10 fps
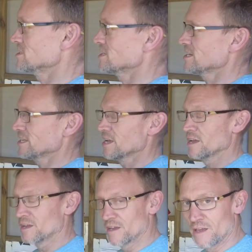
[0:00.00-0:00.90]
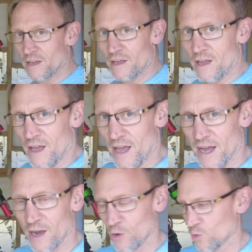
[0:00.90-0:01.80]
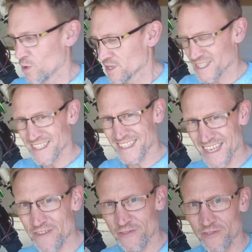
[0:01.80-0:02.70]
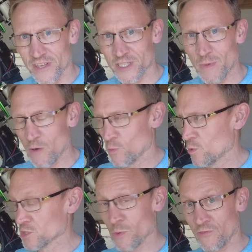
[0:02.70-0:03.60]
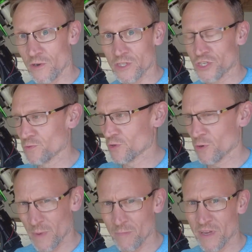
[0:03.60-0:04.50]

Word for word: seen how stiff this mount was before I tuned it up. I